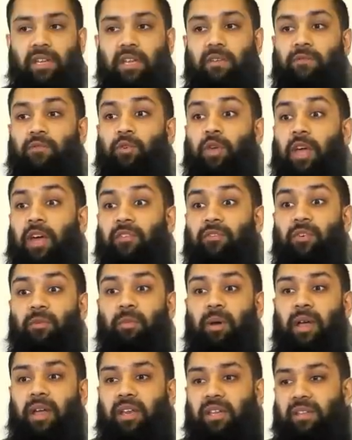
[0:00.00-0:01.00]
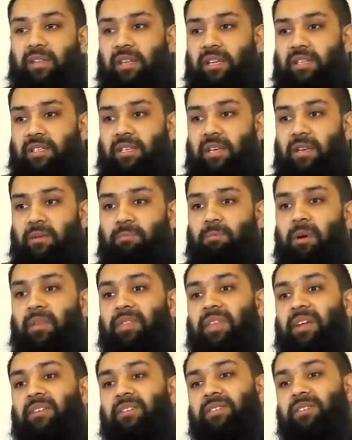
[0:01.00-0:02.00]
If you can remain in that state.
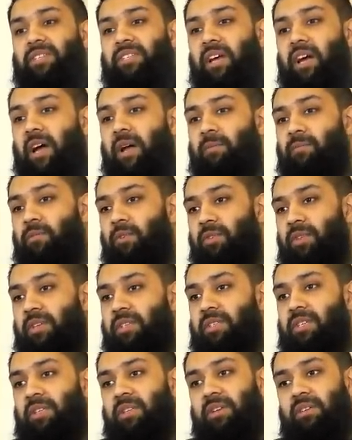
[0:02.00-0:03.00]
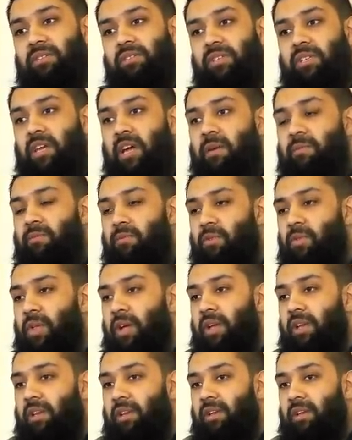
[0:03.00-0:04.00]
But there is a time for this and there is a time for
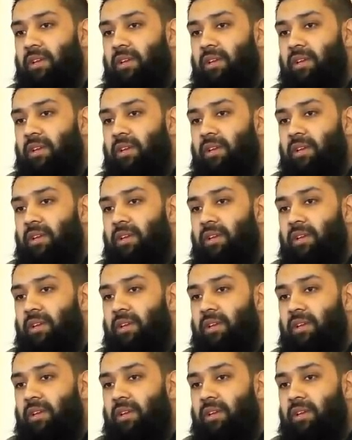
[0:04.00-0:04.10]
that.